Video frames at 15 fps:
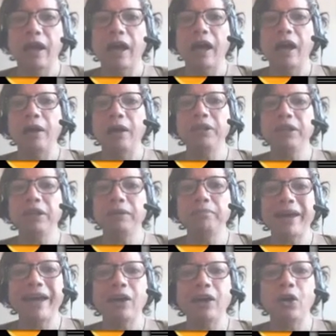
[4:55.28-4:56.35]
How many
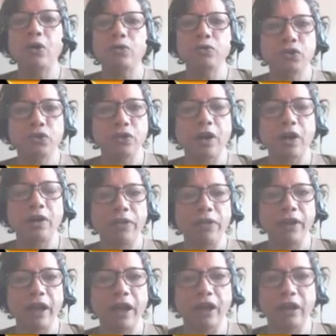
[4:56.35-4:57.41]
mangoes are
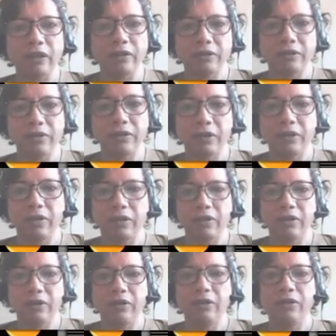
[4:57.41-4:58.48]
there?
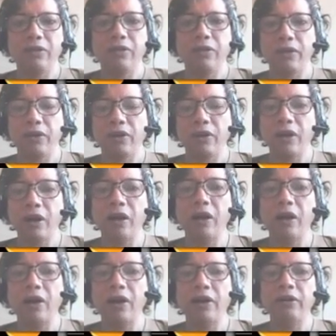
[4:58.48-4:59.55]
There
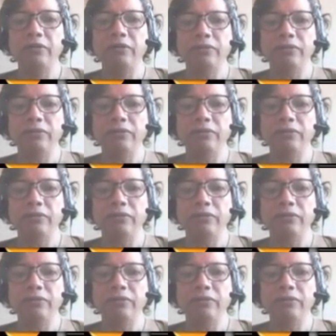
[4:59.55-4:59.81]
are